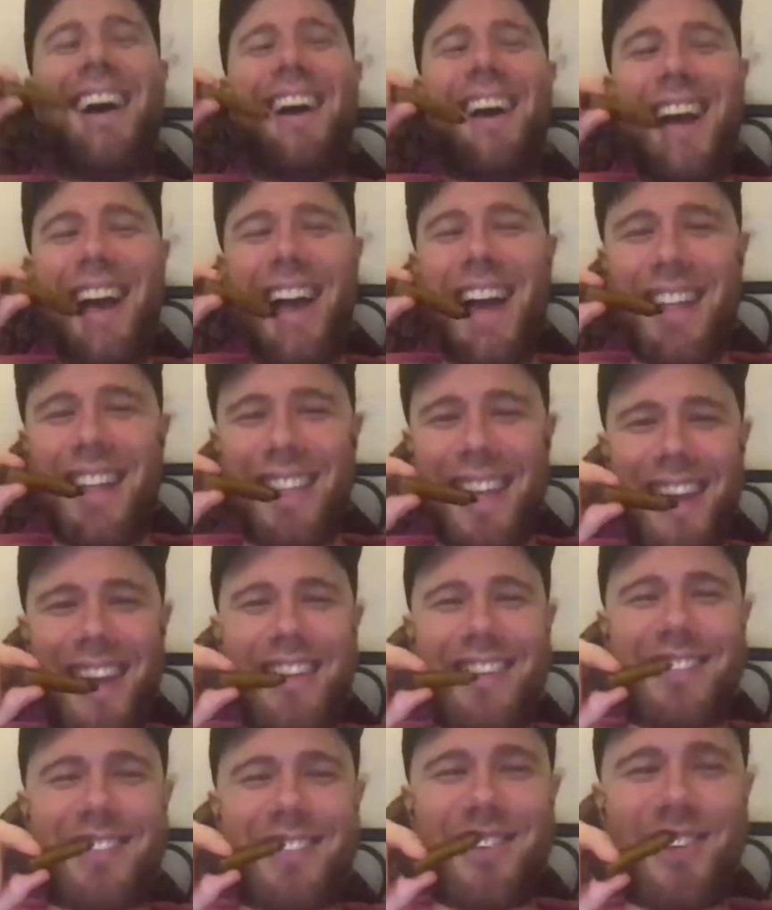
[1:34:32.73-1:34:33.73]
That is
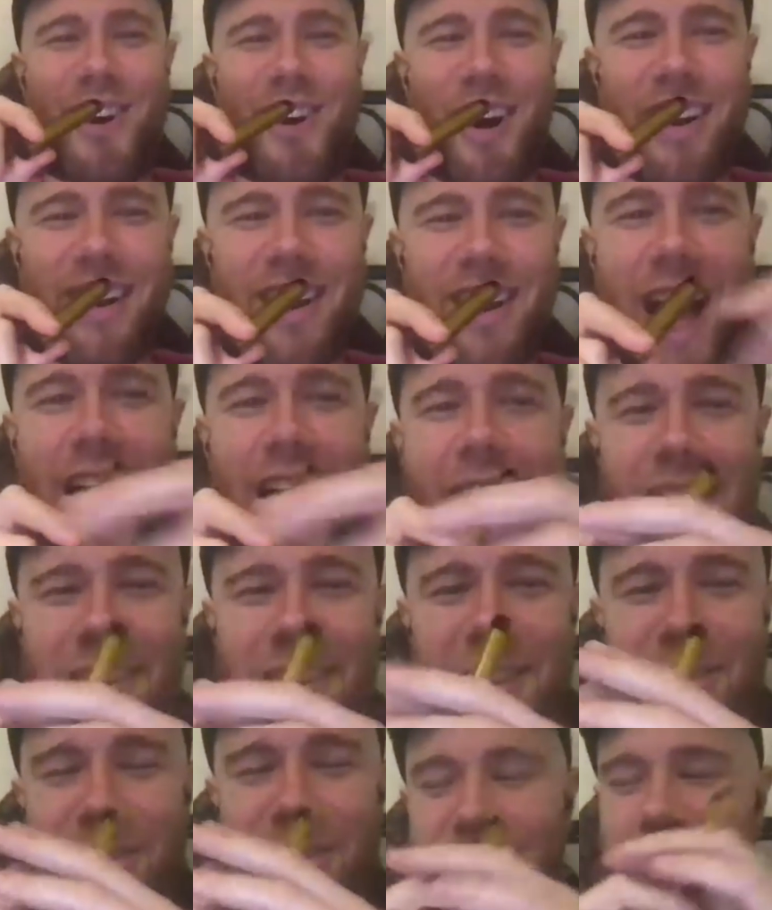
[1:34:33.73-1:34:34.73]
not
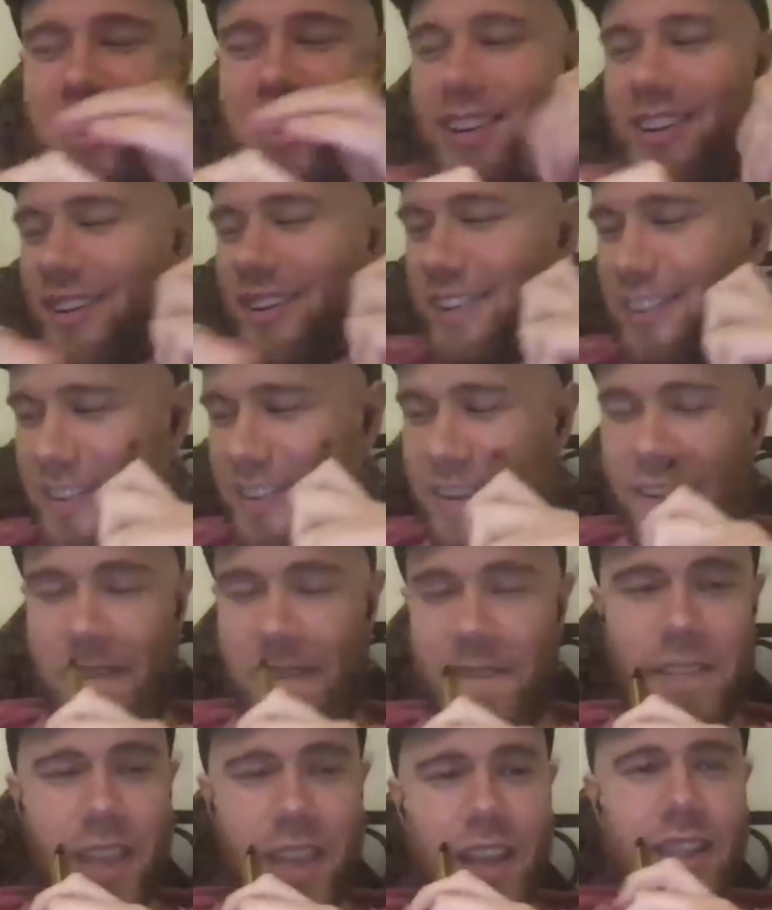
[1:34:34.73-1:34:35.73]
accurate.
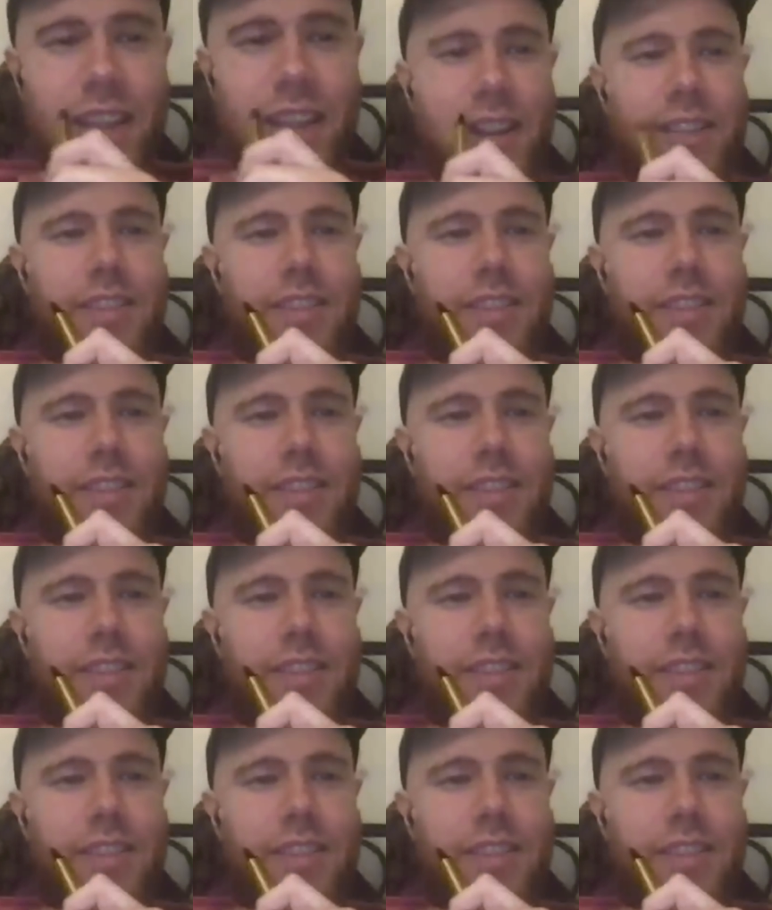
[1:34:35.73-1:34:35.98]
It is